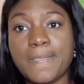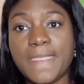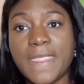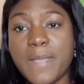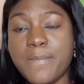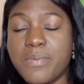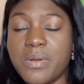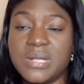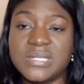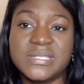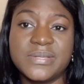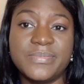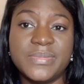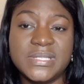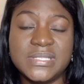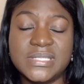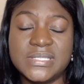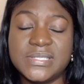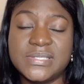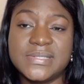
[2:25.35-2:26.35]
in
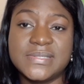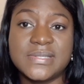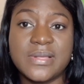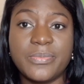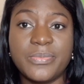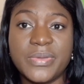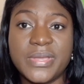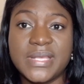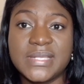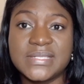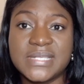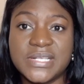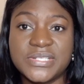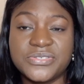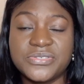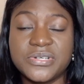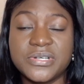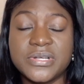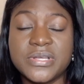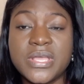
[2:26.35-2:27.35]
proximity to the subway,
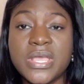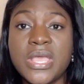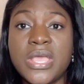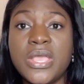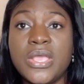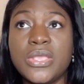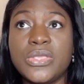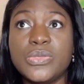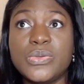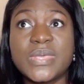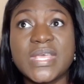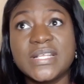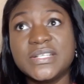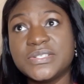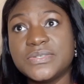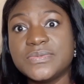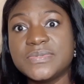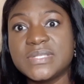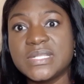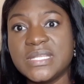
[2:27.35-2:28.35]
etc. You can
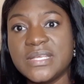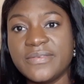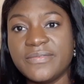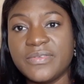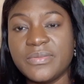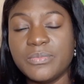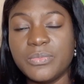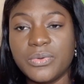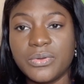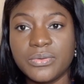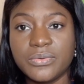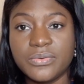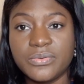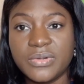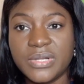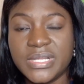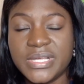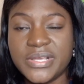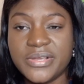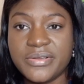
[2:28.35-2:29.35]
choose to live in more
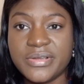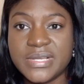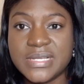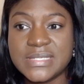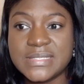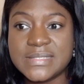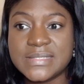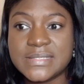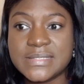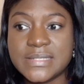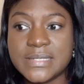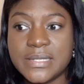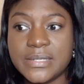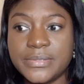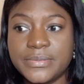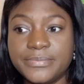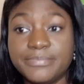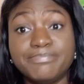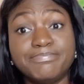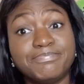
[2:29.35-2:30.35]
rural areas.
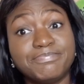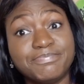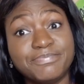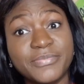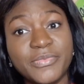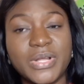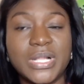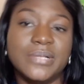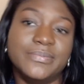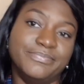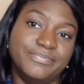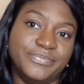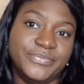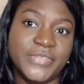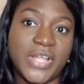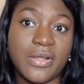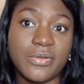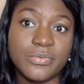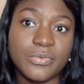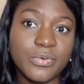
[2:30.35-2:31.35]
Well,
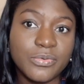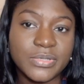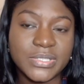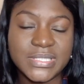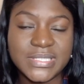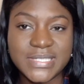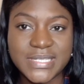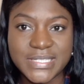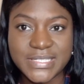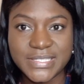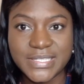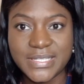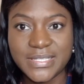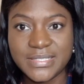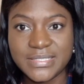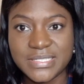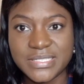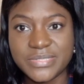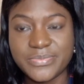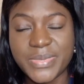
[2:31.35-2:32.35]
not rural in the
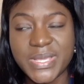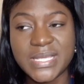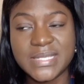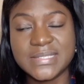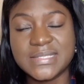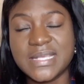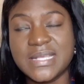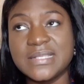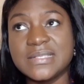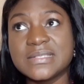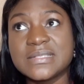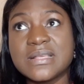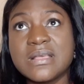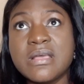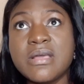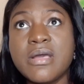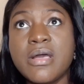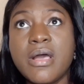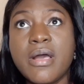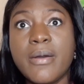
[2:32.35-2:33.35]
Jamaica sense,
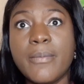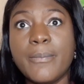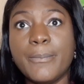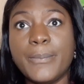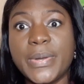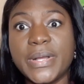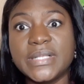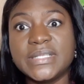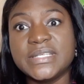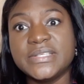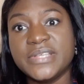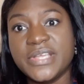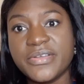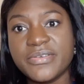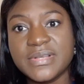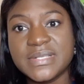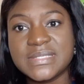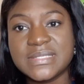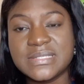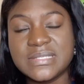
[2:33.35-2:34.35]
but in
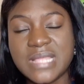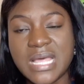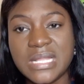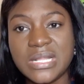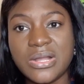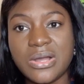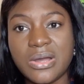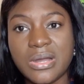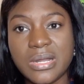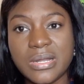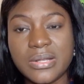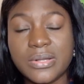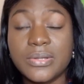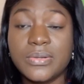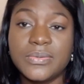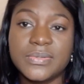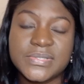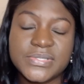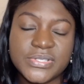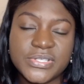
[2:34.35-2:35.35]
areas that are
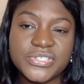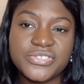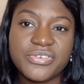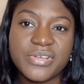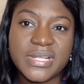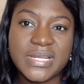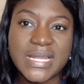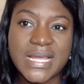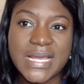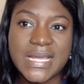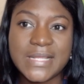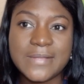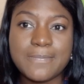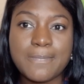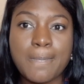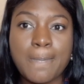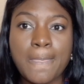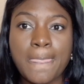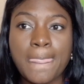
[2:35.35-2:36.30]
close to the train line